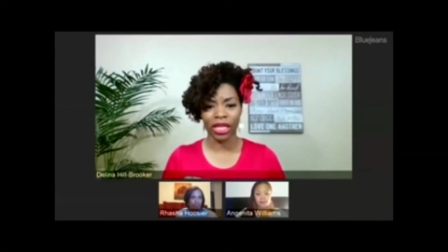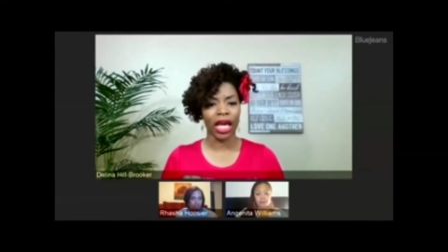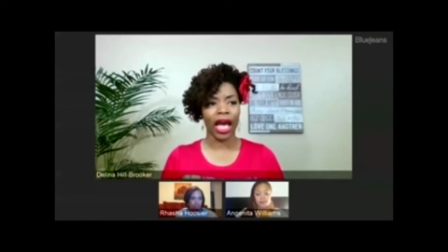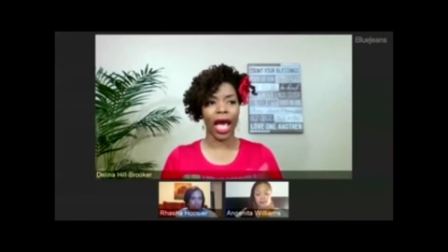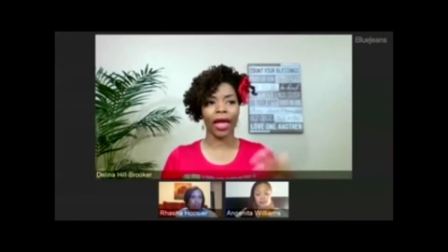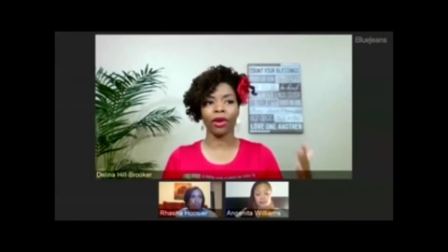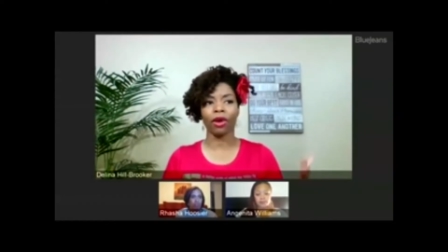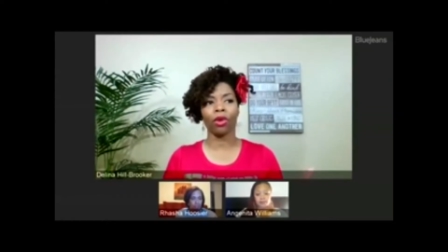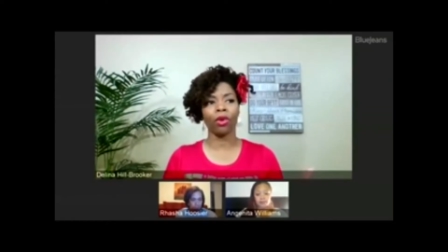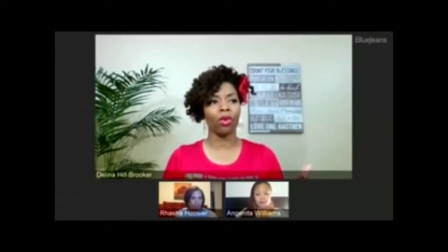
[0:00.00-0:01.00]
I
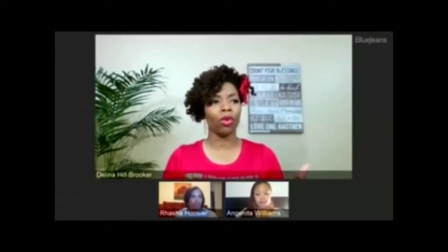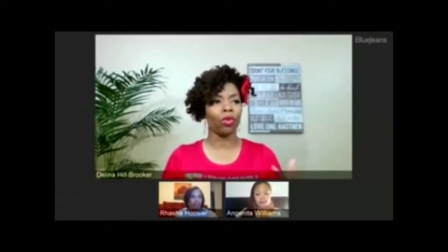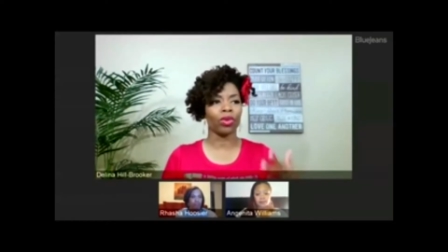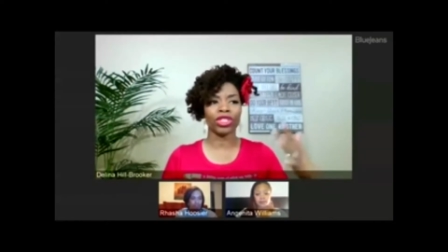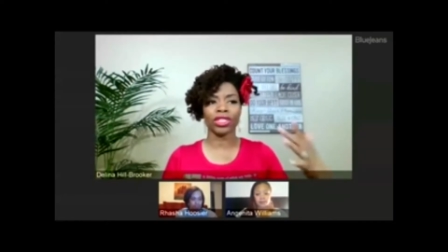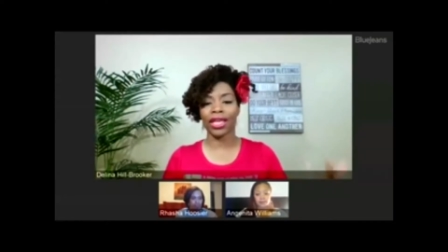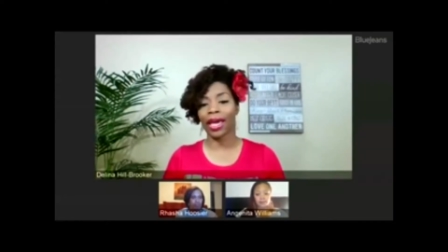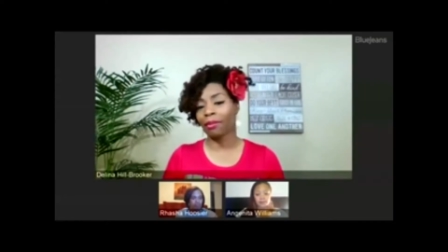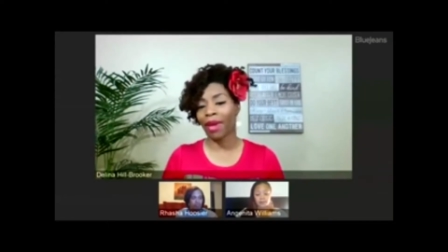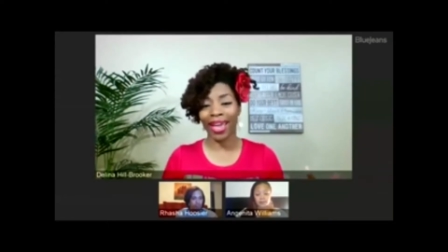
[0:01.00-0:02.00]
know when she's had a
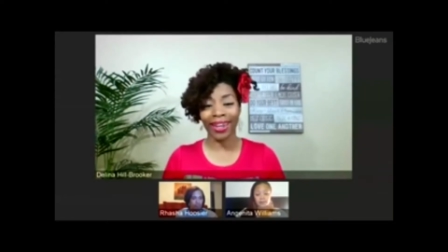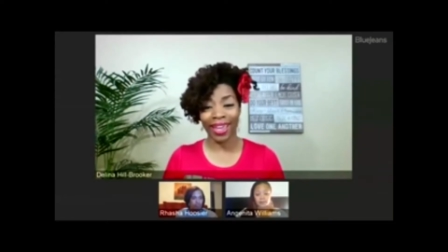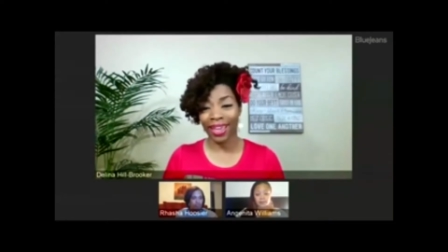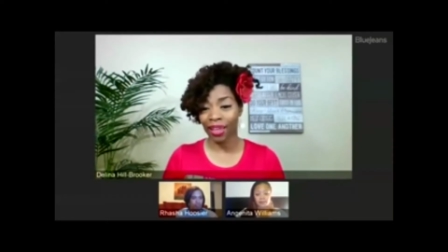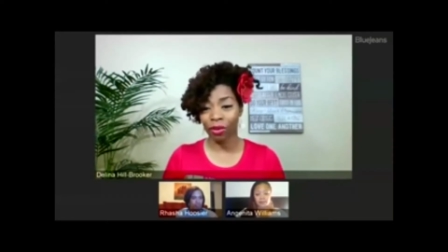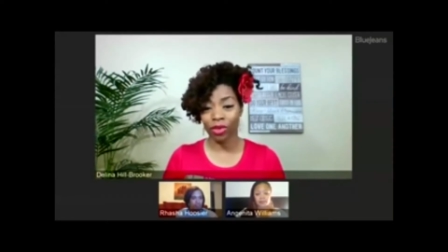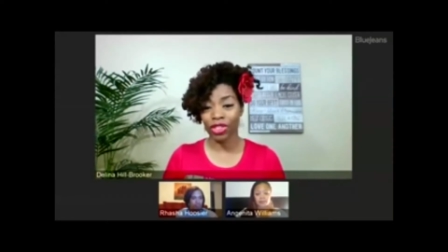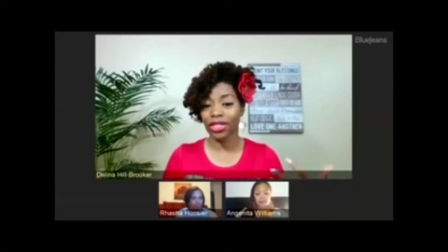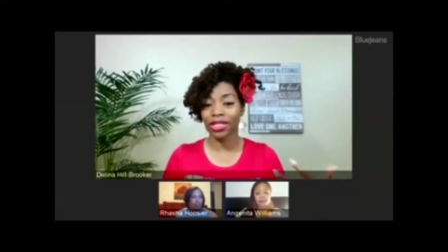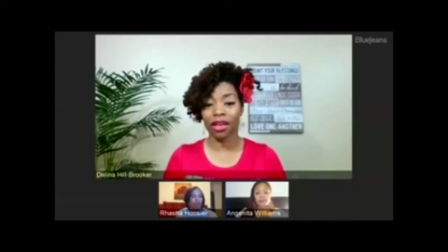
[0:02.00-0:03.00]
bad day when she
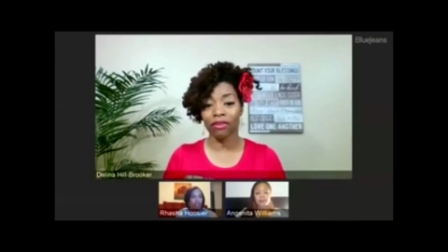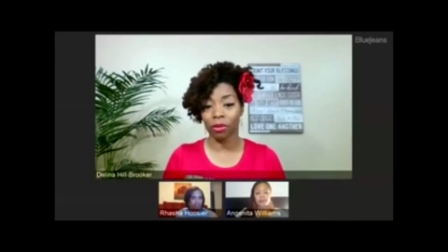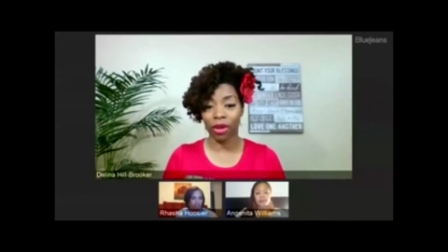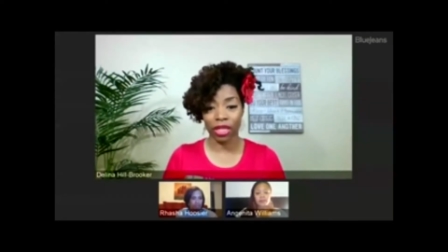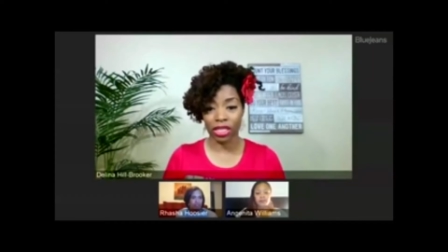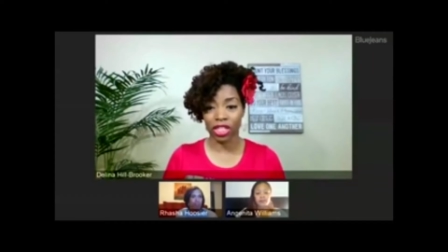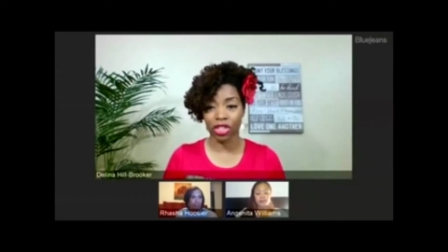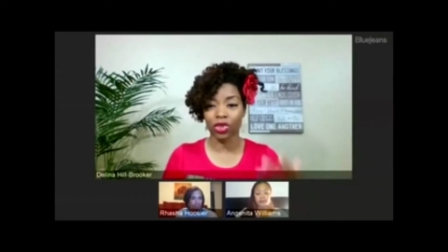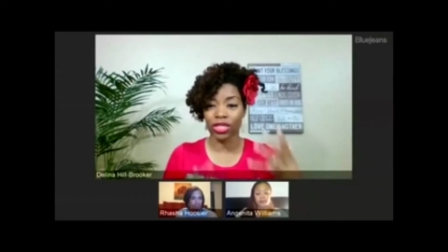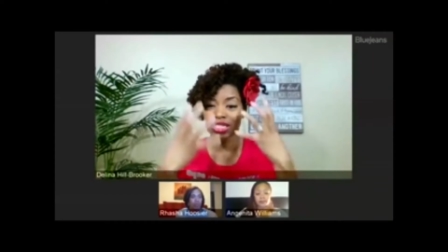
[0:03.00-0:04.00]
gets off the bus because you
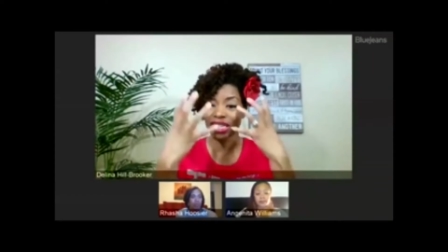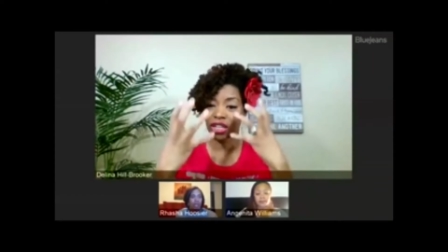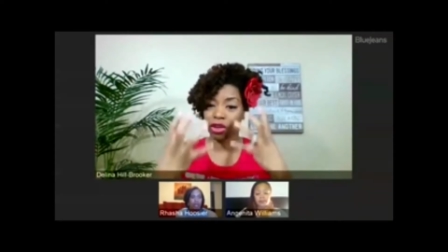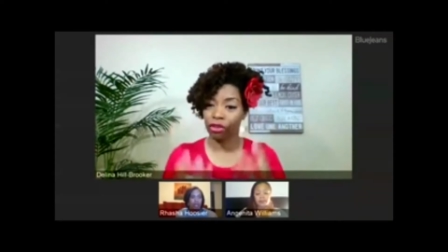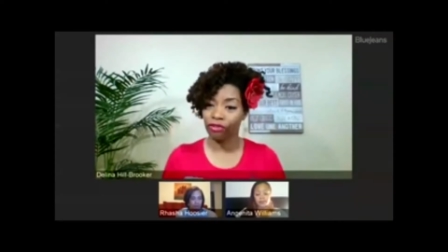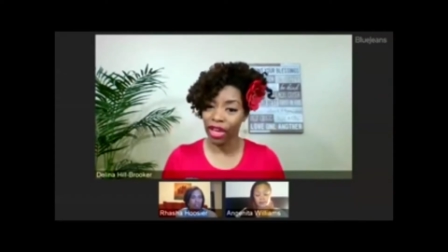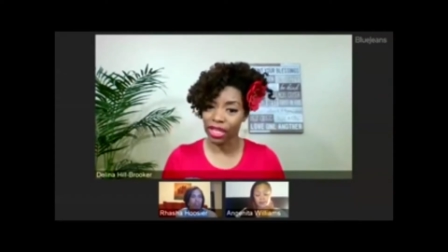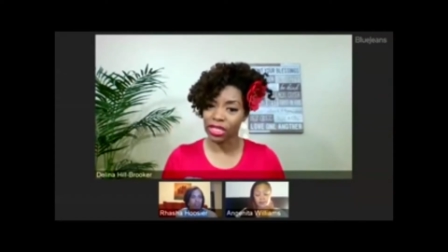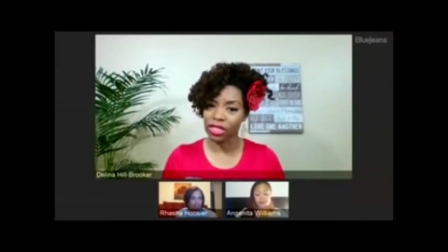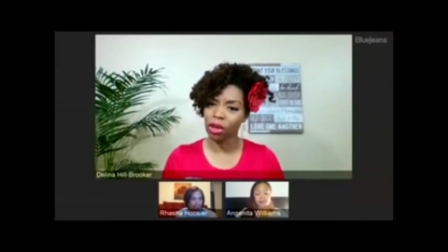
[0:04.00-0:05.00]
can see it in her face.
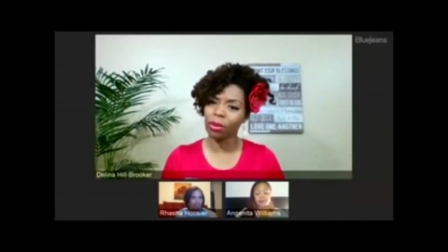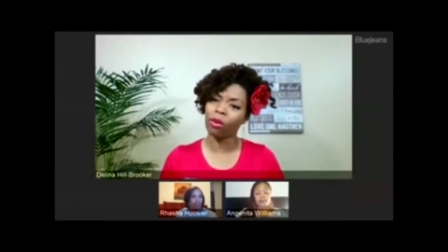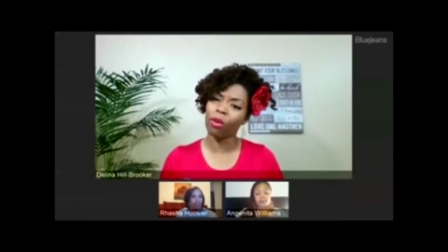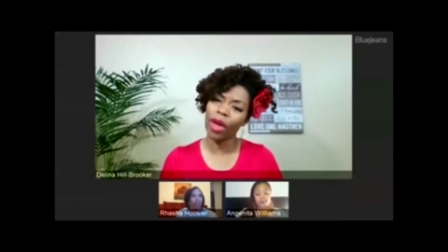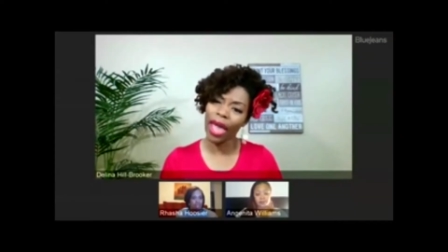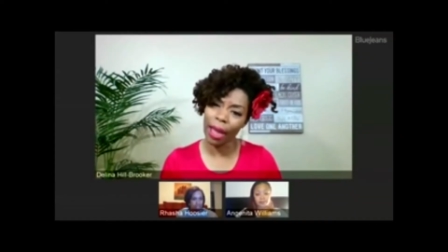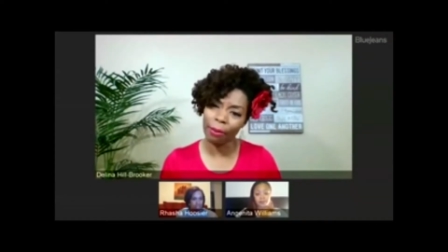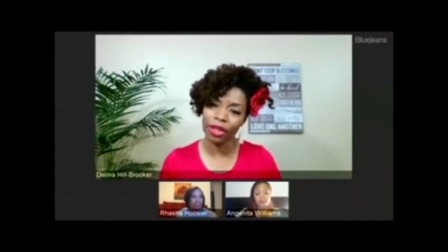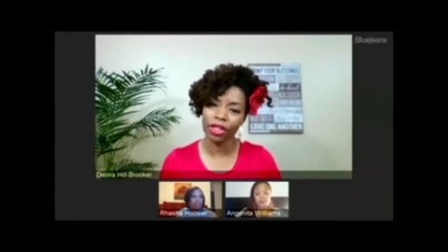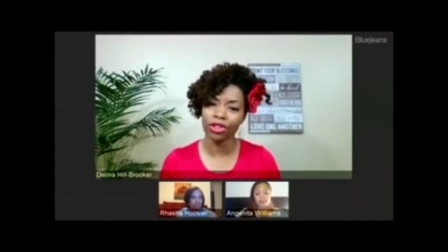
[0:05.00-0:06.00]
And so I'm like, well, what happened?
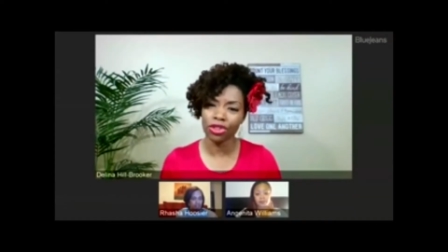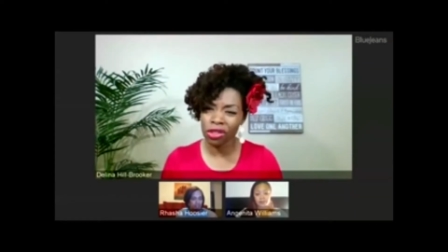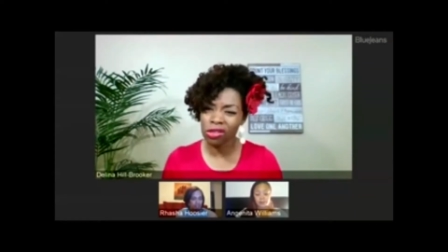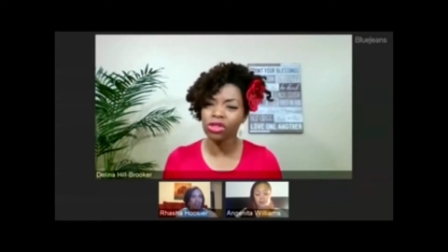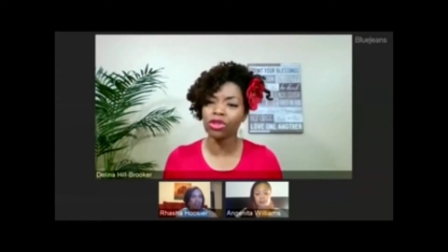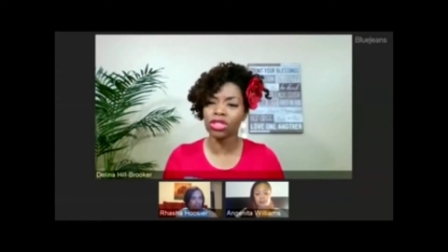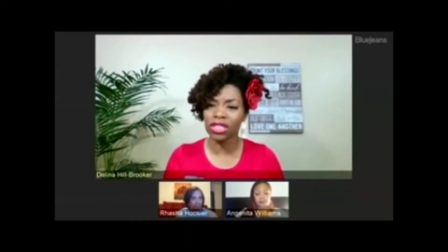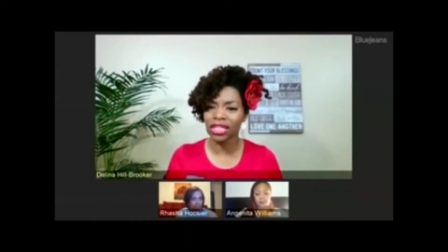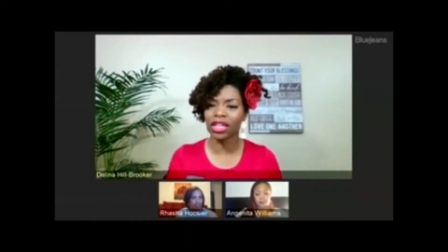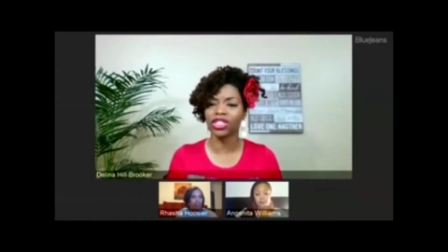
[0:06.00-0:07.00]
And usually it's
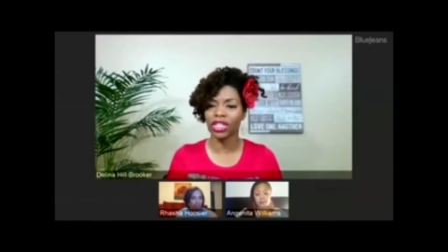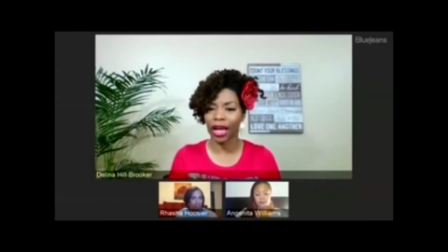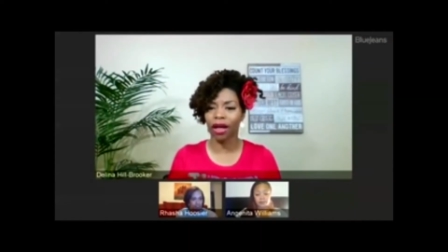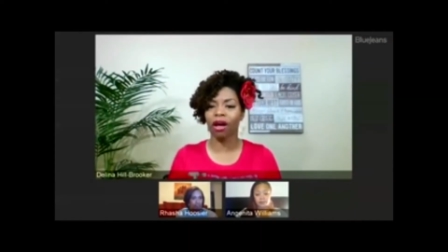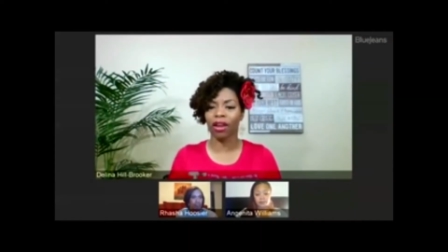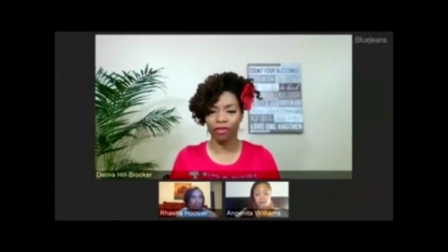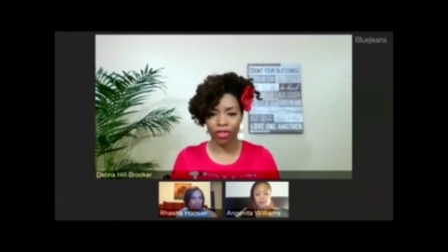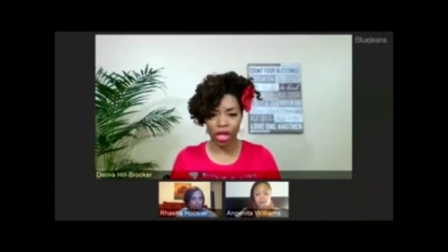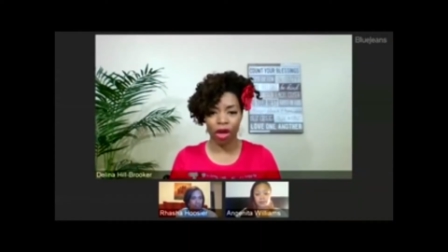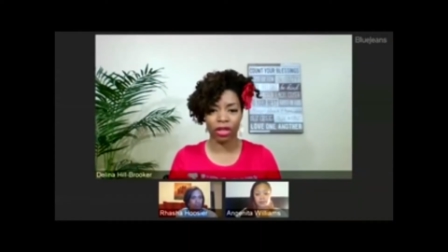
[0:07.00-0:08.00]
because she got called out for
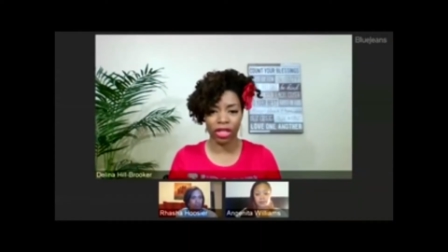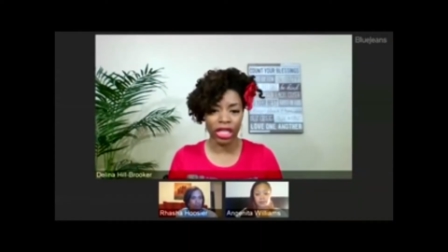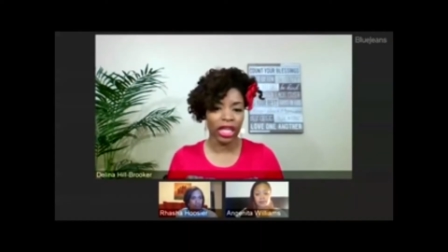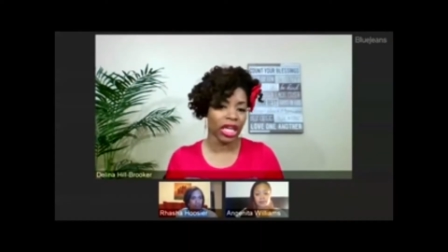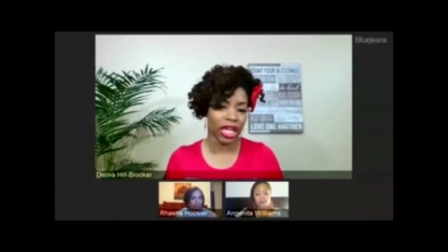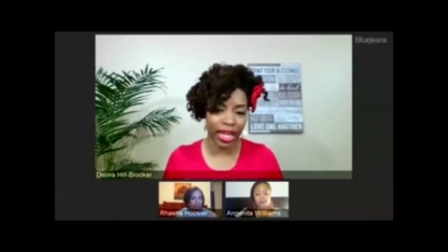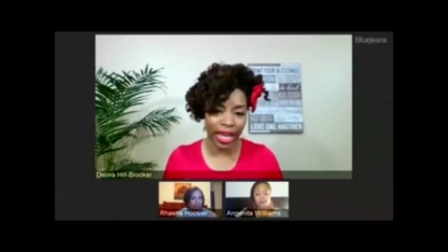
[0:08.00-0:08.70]
talking in class,